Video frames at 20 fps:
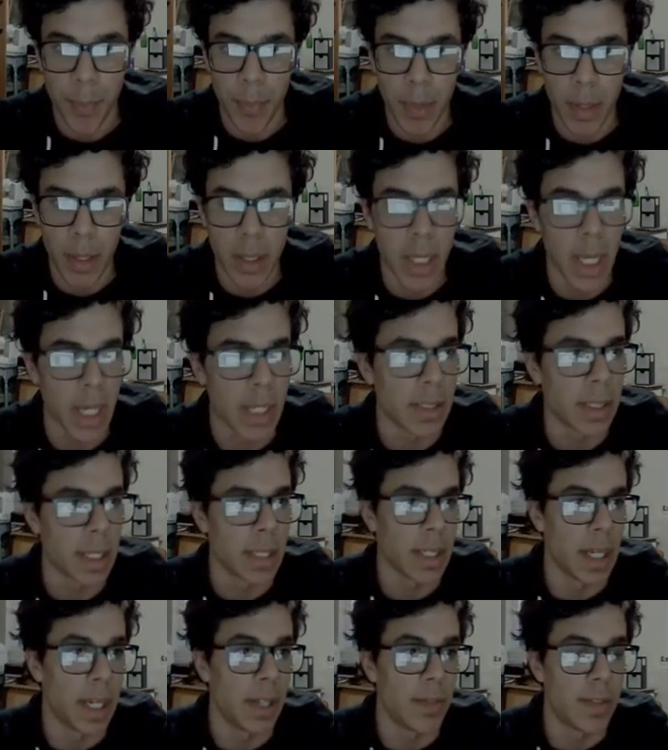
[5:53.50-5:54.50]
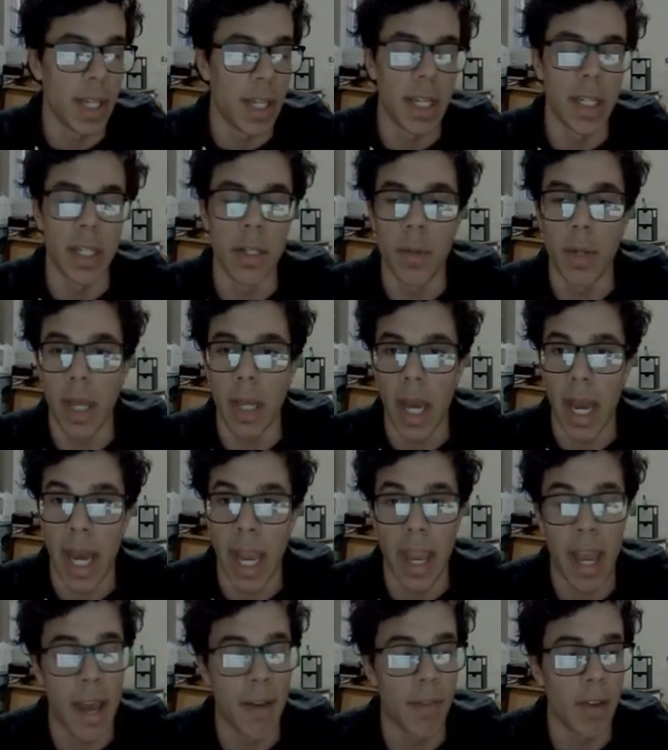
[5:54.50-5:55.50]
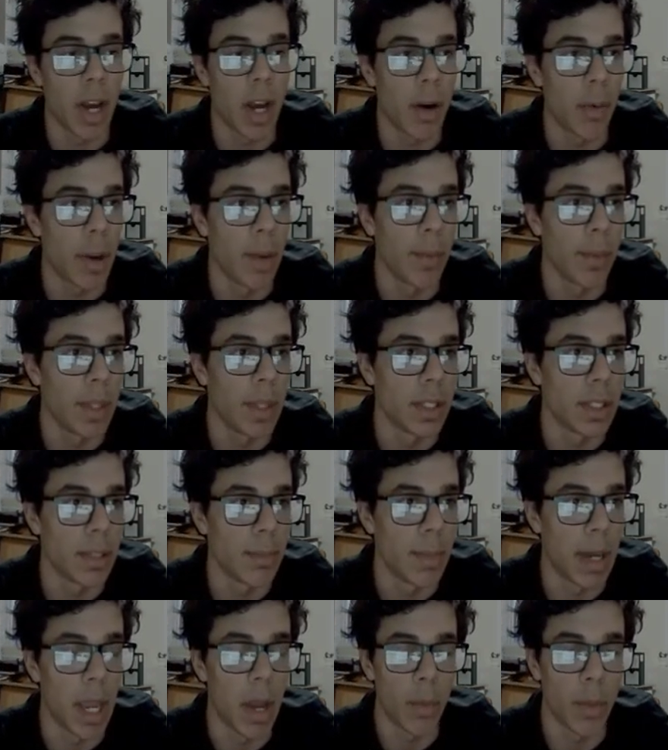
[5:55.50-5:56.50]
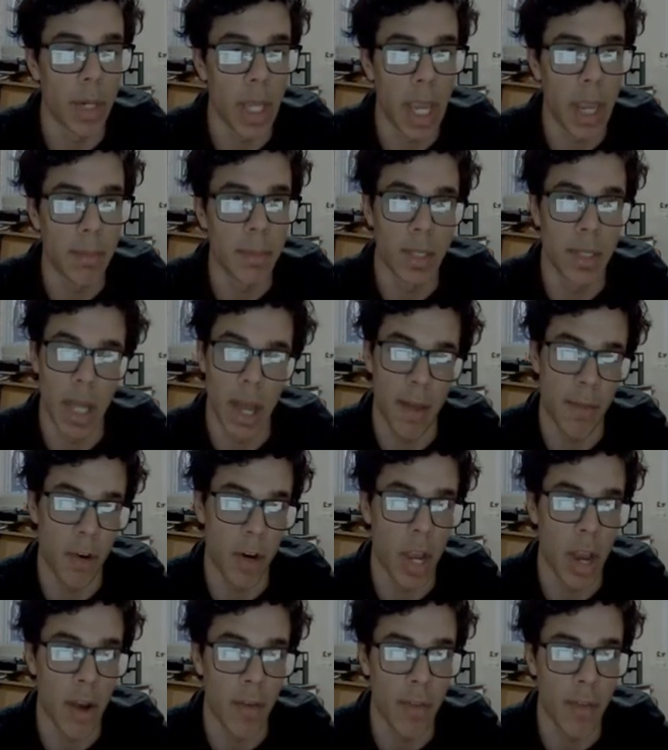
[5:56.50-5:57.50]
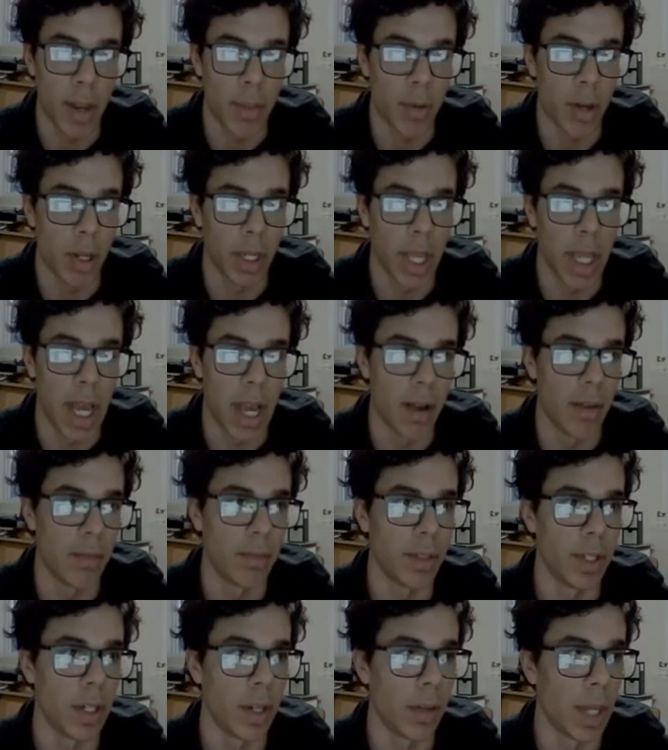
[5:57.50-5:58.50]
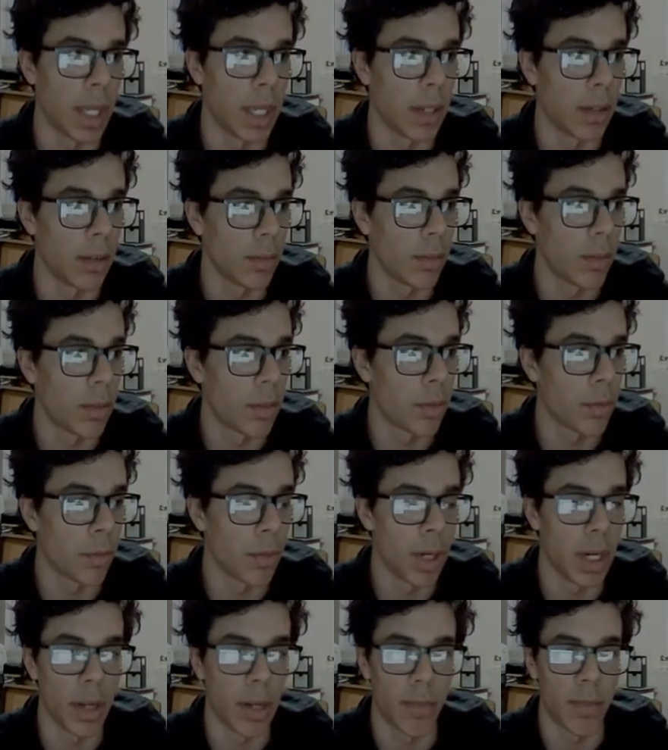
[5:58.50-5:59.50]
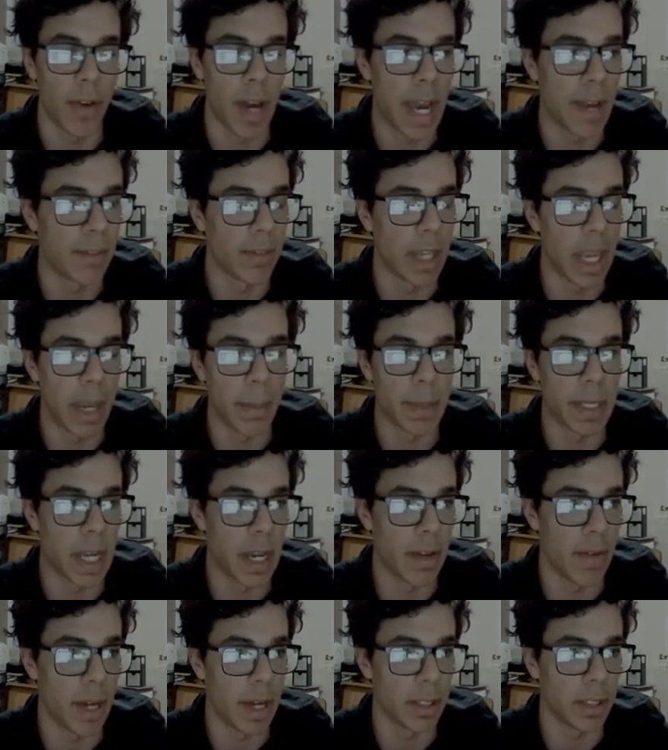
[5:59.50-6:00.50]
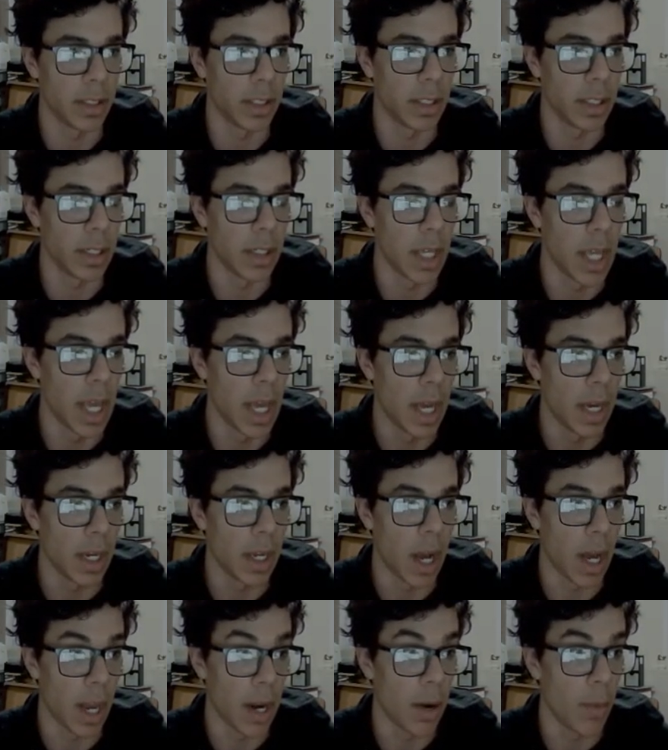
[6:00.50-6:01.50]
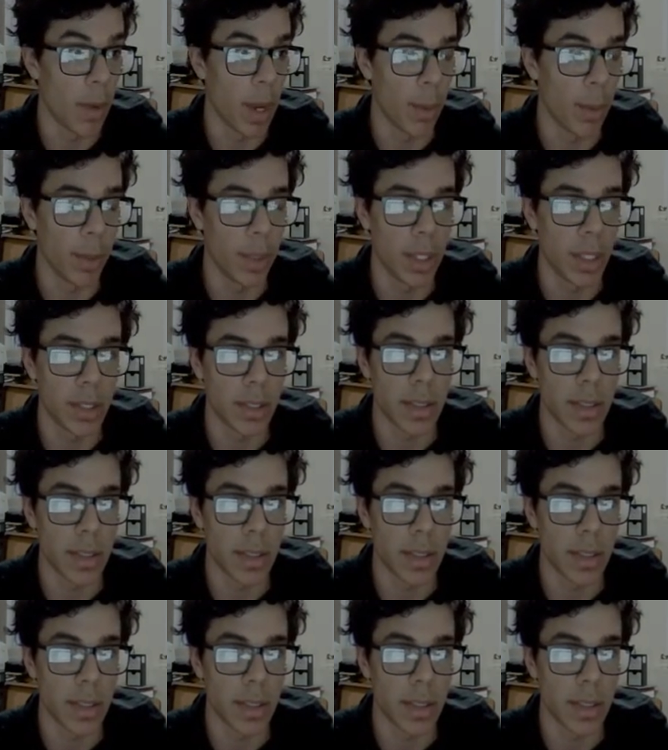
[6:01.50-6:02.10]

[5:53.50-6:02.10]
yes, as I've said, I have got away with this in my own games. Not very often. I probably have, like 3 to 5 games that I've actually gotten away with this